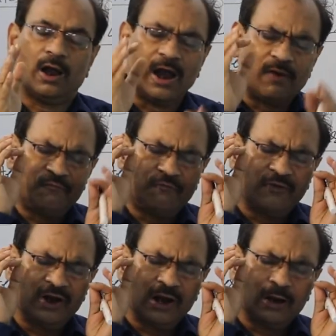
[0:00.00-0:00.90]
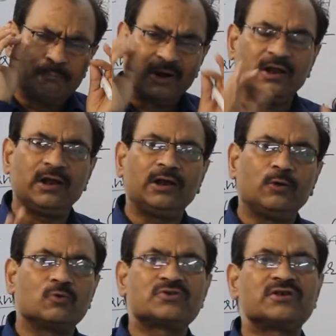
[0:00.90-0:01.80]

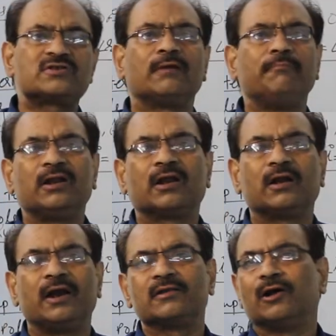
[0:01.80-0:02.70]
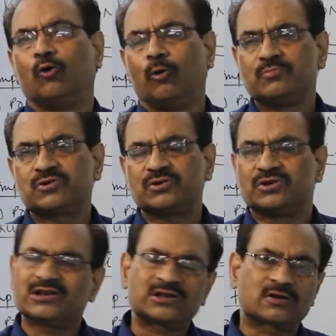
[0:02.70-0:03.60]
Everybody uses the mirror at the homes
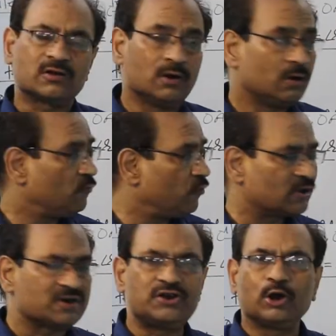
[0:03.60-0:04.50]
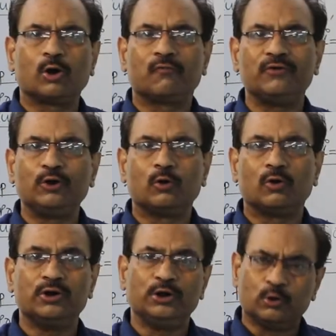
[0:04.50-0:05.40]
just for the sake of,
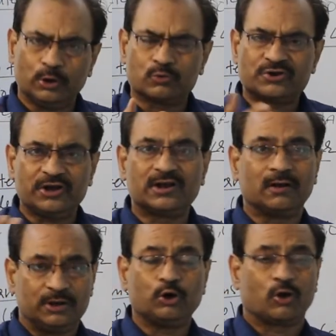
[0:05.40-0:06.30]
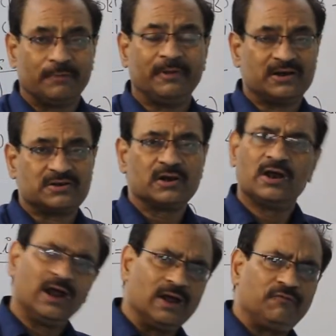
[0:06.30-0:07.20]
you see your
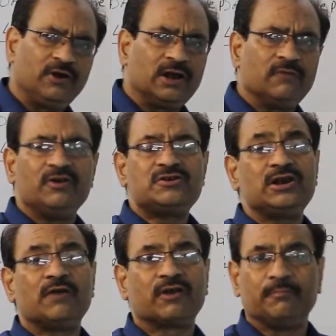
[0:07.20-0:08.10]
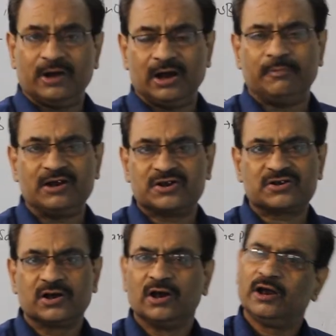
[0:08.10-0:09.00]
image. Every day we see our
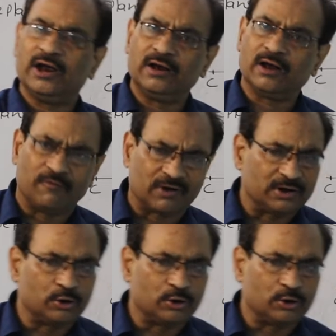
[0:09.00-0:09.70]
images in our